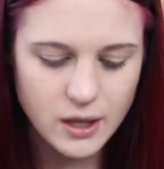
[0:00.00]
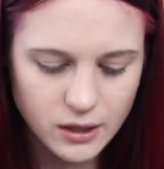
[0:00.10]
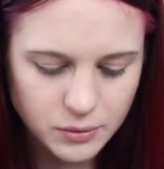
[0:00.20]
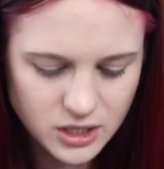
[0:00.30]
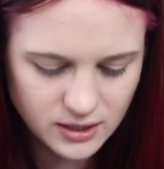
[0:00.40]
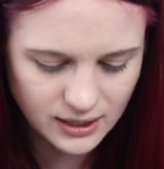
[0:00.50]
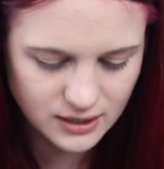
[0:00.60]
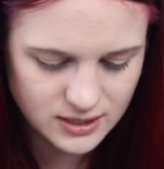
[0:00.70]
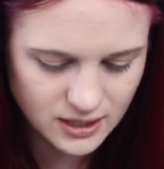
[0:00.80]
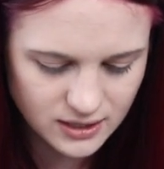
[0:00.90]
which is like the
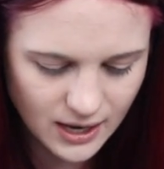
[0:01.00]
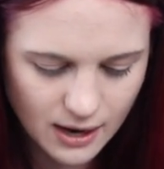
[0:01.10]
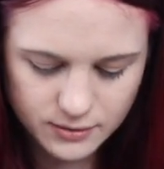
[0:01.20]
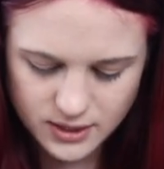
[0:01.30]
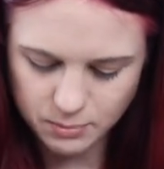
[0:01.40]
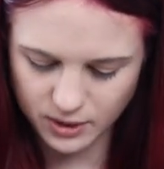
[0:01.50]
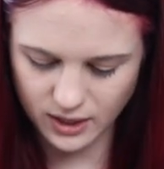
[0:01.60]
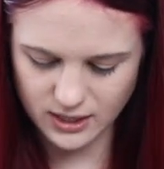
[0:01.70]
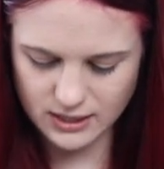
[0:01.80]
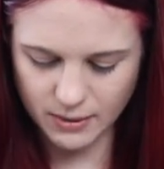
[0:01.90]
six ounce, but
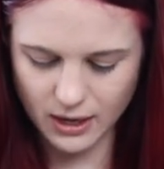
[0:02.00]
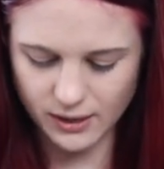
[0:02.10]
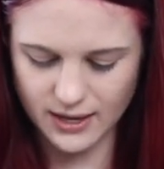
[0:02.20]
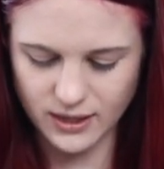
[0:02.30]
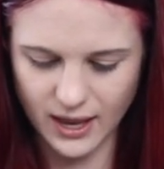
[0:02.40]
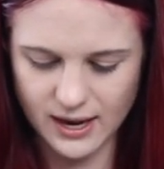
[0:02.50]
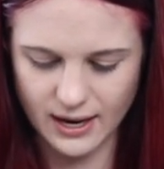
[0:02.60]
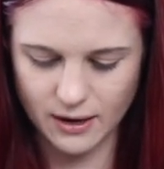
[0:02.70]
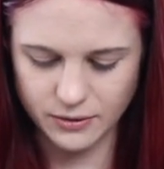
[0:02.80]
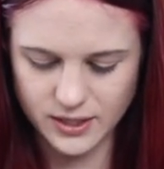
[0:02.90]
I somehow got the eight
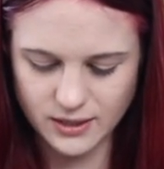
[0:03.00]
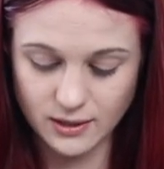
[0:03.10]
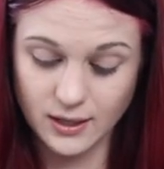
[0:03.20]
ounce.